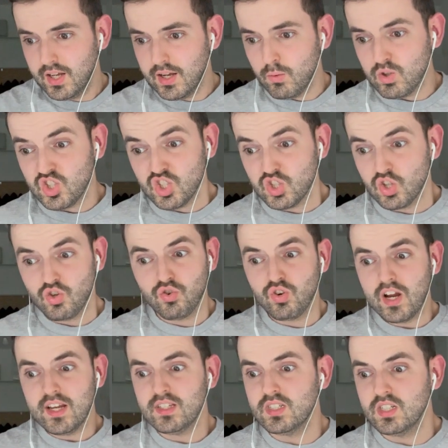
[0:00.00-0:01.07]
which is a
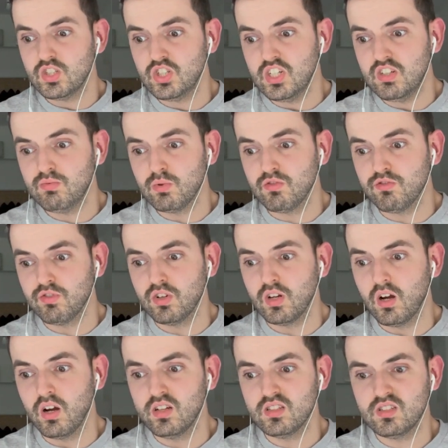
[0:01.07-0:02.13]
crazy achievement for an
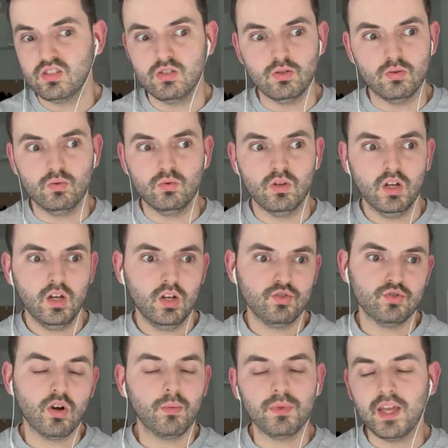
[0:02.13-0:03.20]
artist who
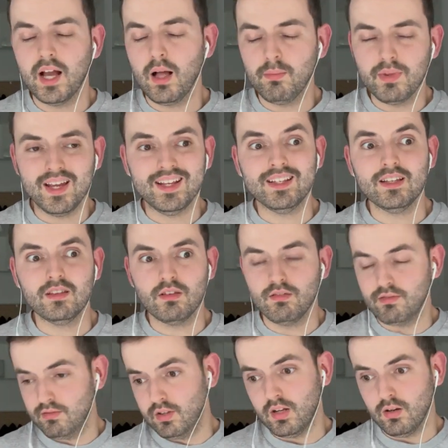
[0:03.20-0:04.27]
dropped the album that he did,
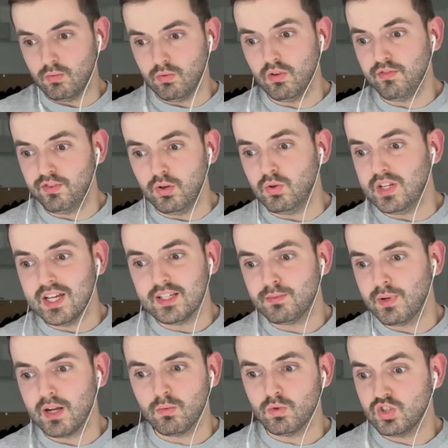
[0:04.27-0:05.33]
a few years
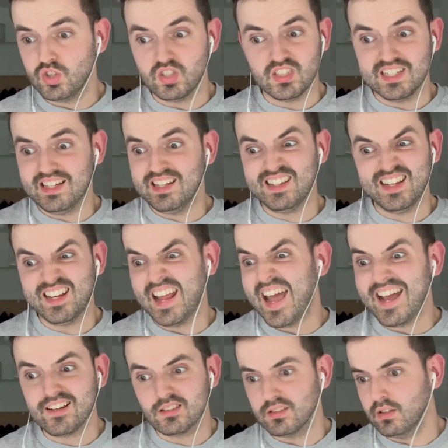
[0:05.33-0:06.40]
back, which is an
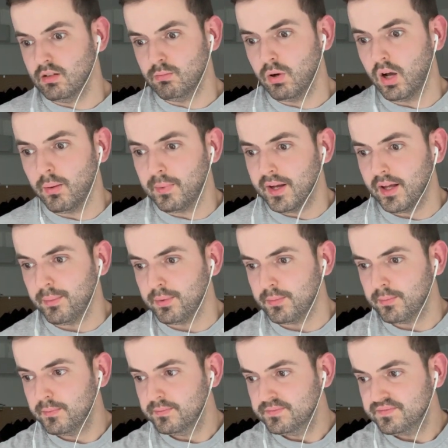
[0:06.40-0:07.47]
excellent pop
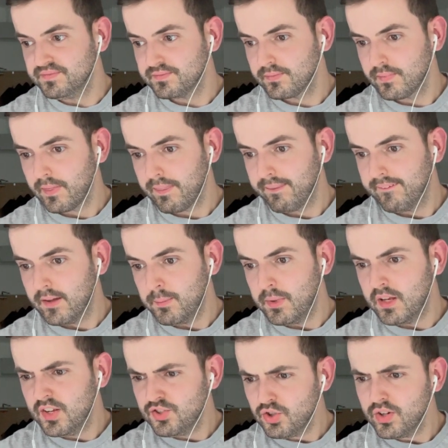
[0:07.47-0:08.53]
album.
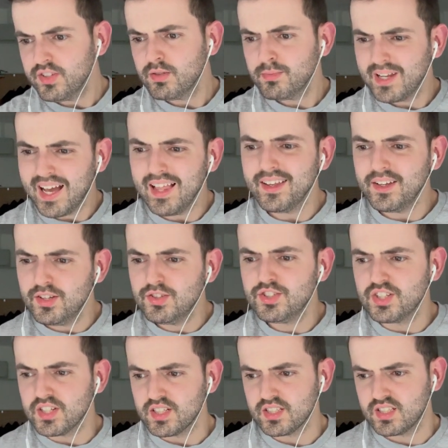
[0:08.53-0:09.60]
Been enjoying some Kali
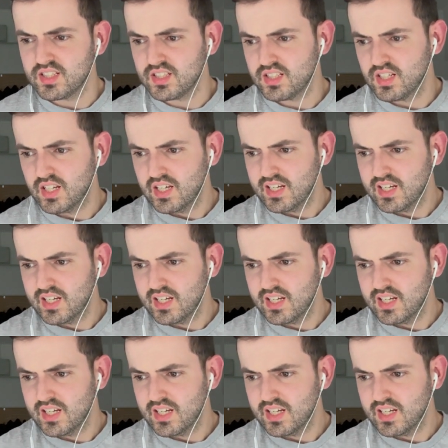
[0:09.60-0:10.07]
Uchis.